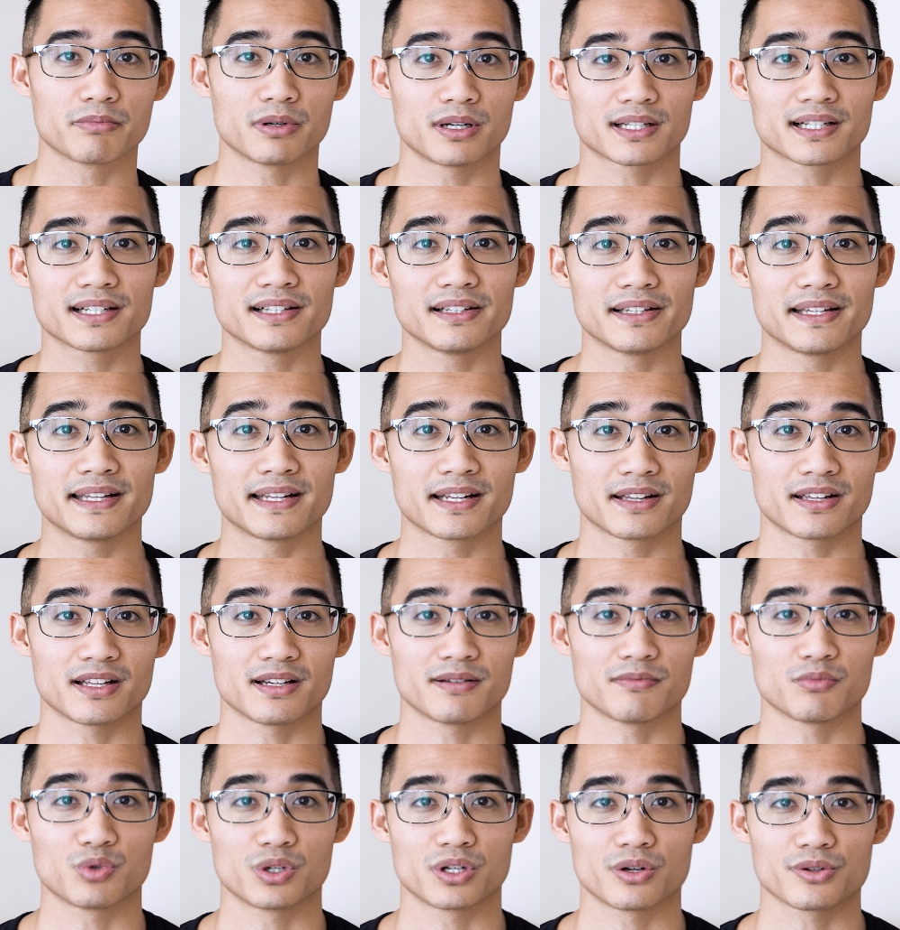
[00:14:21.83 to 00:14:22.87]
but cleaning
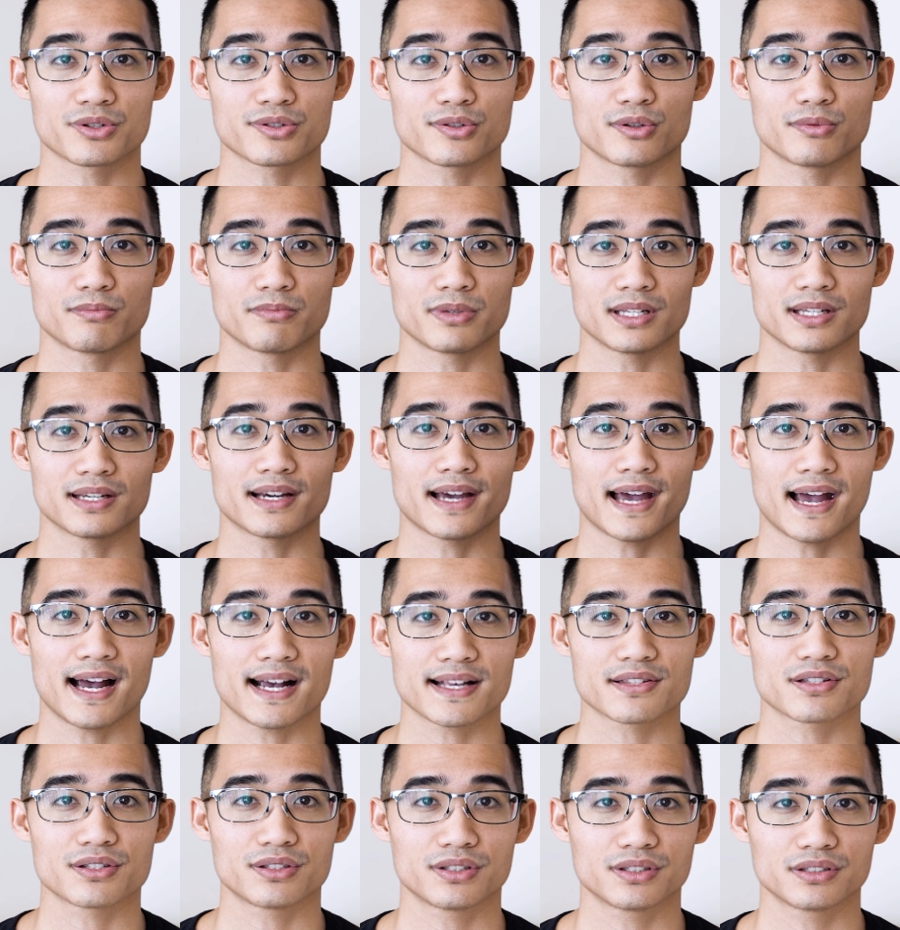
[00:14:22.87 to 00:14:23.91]
them would also be a
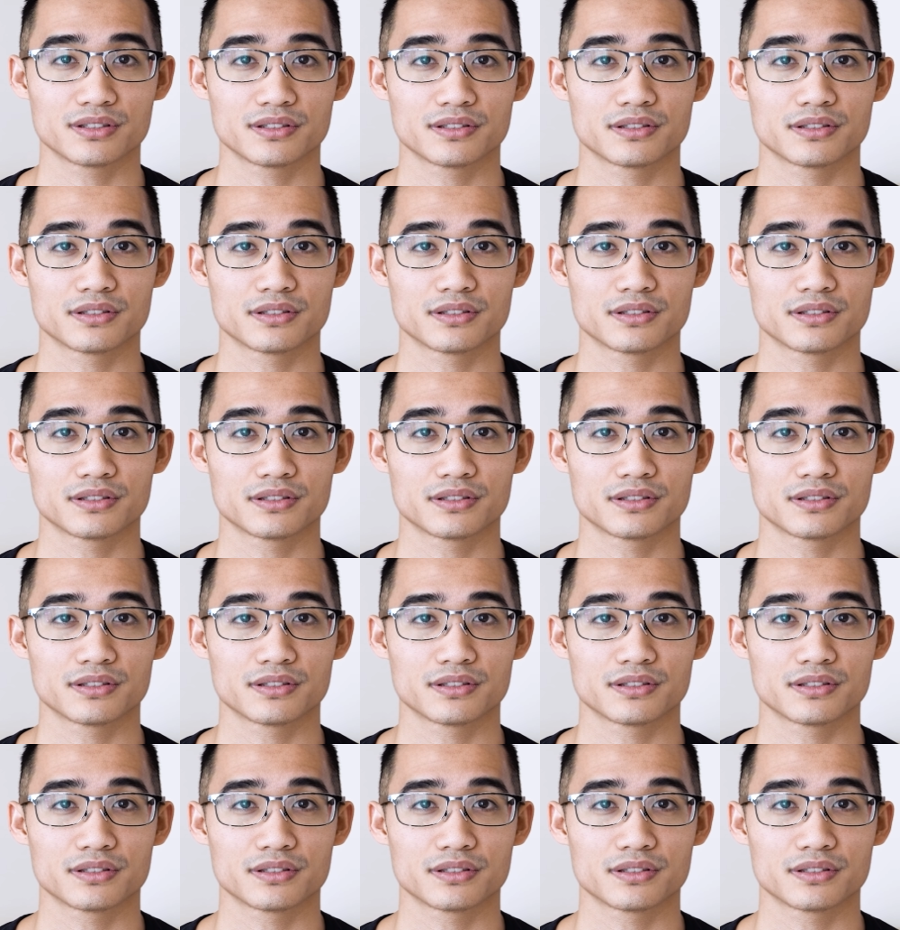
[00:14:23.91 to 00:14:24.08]
hassle.